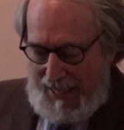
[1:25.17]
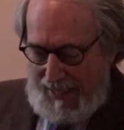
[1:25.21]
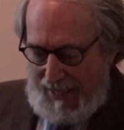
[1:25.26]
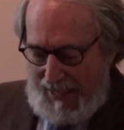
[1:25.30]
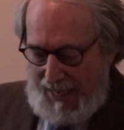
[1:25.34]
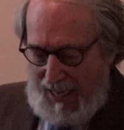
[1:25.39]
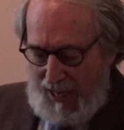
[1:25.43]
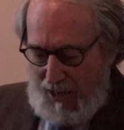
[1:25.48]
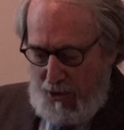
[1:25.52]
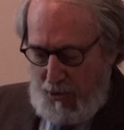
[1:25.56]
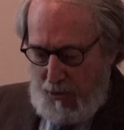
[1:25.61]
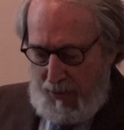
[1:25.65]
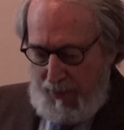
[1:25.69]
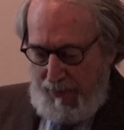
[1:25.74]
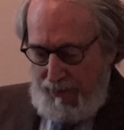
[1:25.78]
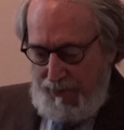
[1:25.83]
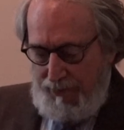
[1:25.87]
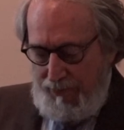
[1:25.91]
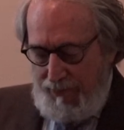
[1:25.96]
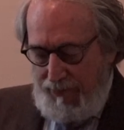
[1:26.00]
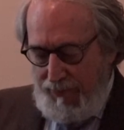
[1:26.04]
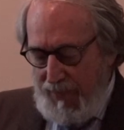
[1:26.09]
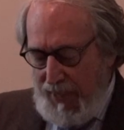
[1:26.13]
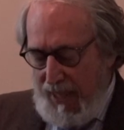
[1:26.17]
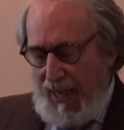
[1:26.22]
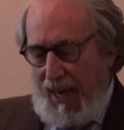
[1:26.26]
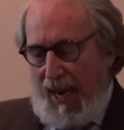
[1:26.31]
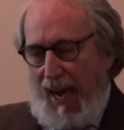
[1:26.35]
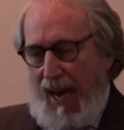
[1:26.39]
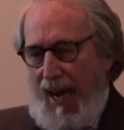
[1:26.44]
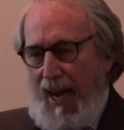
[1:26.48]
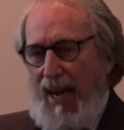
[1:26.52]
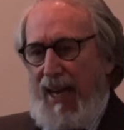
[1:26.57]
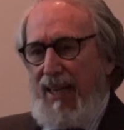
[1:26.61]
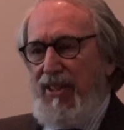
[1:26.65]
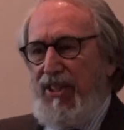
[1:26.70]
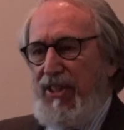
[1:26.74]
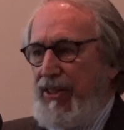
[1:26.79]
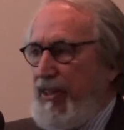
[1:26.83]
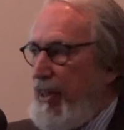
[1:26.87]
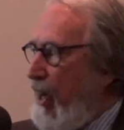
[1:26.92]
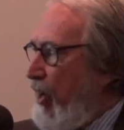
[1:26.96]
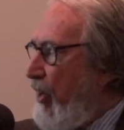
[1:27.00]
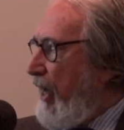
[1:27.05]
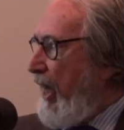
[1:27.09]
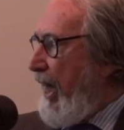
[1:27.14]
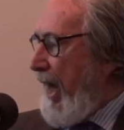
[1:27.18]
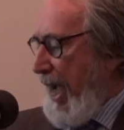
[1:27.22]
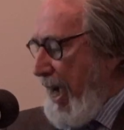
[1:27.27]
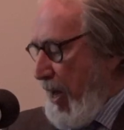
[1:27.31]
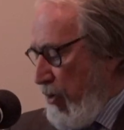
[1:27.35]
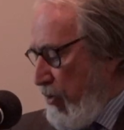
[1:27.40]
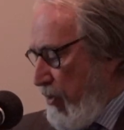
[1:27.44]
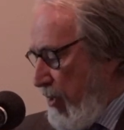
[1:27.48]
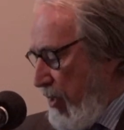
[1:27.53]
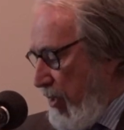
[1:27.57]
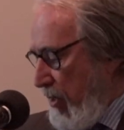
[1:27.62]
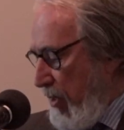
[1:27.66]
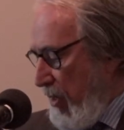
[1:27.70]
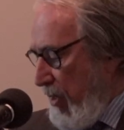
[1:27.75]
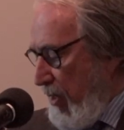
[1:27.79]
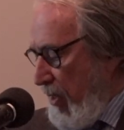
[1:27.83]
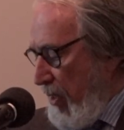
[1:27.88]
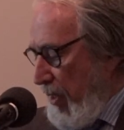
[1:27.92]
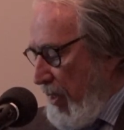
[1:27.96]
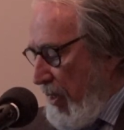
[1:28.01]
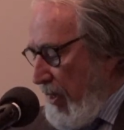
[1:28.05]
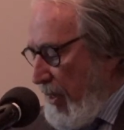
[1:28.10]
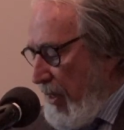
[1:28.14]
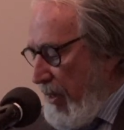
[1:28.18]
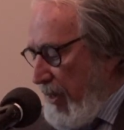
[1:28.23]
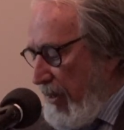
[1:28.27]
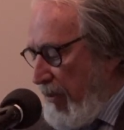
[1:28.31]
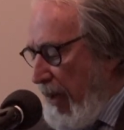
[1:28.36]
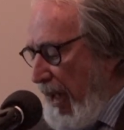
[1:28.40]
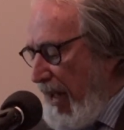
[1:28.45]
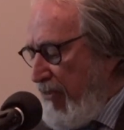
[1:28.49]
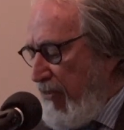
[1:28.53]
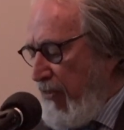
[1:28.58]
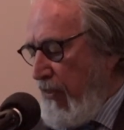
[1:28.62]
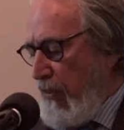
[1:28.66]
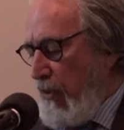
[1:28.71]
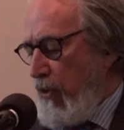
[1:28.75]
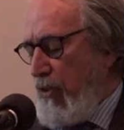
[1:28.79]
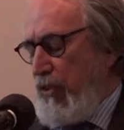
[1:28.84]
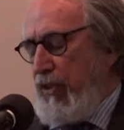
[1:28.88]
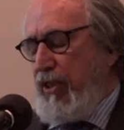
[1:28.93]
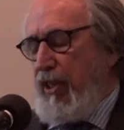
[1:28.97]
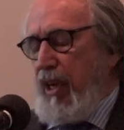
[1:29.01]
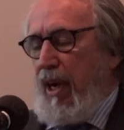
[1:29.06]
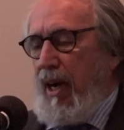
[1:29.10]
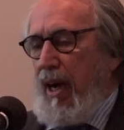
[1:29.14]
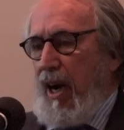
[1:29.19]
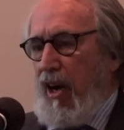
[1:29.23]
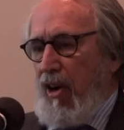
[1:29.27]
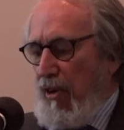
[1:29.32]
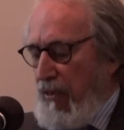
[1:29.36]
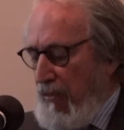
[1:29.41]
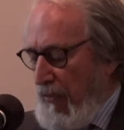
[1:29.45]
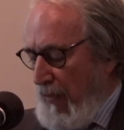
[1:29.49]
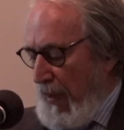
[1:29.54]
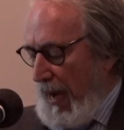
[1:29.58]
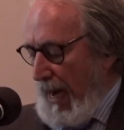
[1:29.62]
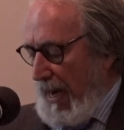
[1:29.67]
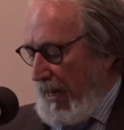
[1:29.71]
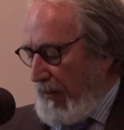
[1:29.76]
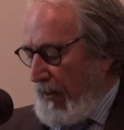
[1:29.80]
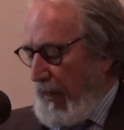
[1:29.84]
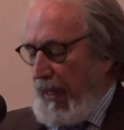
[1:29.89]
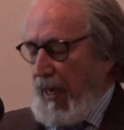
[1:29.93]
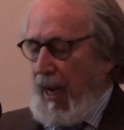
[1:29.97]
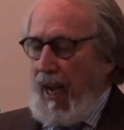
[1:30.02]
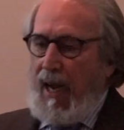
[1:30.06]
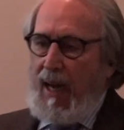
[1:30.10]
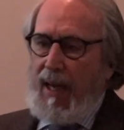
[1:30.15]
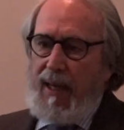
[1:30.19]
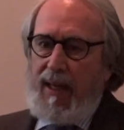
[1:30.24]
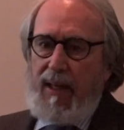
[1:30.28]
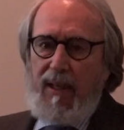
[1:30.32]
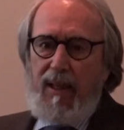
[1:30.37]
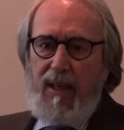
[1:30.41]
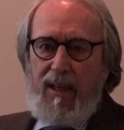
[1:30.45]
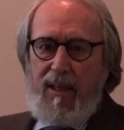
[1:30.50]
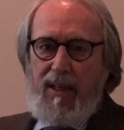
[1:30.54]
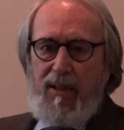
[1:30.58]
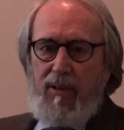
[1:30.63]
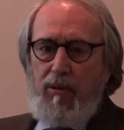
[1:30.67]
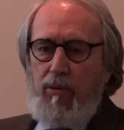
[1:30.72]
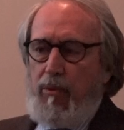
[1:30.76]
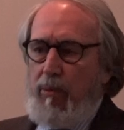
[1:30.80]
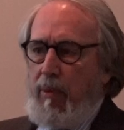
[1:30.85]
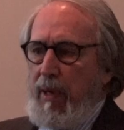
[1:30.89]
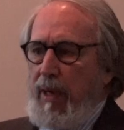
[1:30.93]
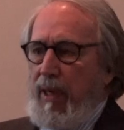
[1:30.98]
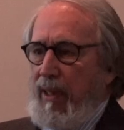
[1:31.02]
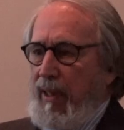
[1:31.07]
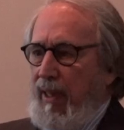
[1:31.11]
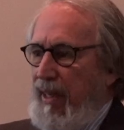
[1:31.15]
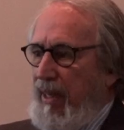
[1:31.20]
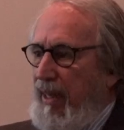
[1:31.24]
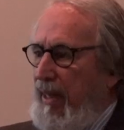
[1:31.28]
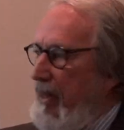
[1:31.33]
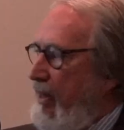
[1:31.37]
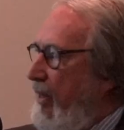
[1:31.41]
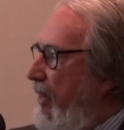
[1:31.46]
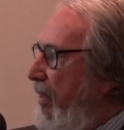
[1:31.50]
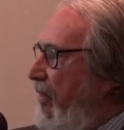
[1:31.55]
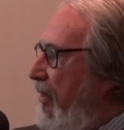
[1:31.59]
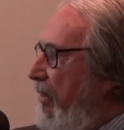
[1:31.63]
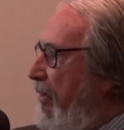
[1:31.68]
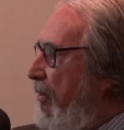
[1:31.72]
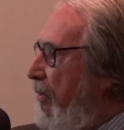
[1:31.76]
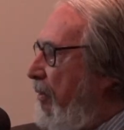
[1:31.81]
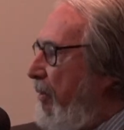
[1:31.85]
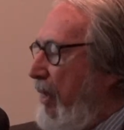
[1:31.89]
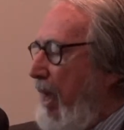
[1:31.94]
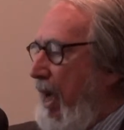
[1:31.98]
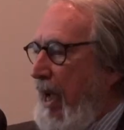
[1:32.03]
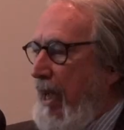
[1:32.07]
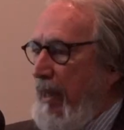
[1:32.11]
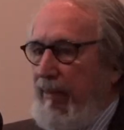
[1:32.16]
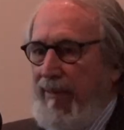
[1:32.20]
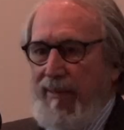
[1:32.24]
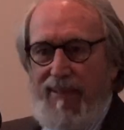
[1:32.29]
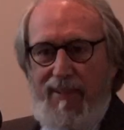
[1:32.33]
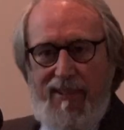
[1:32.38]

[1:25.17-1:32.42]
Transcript: Now, I started out, my first artifact that I really got